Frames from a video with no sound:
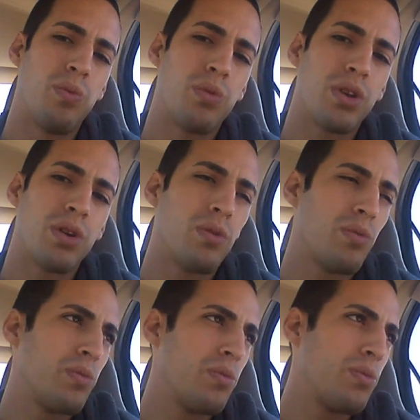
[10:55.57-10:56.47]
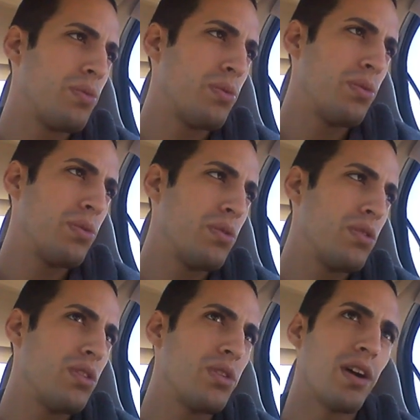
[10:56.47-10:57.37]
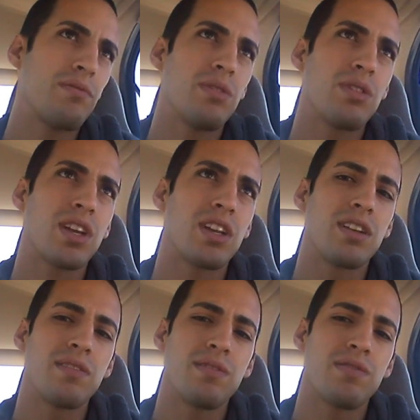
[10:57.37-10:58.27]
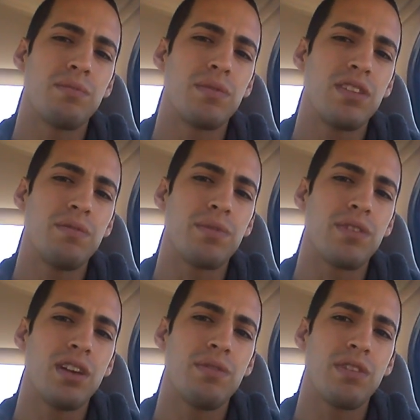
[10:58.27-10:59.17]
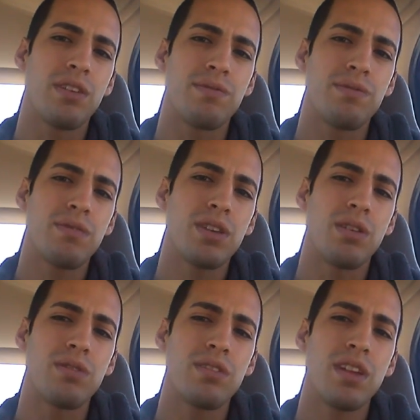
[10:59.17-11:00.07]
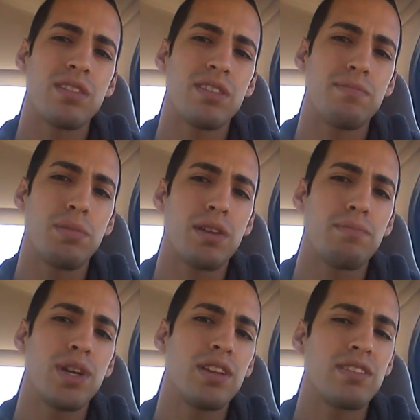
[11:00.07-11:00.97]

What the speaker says: so you have to look at it from a deeper level of, it's not just make money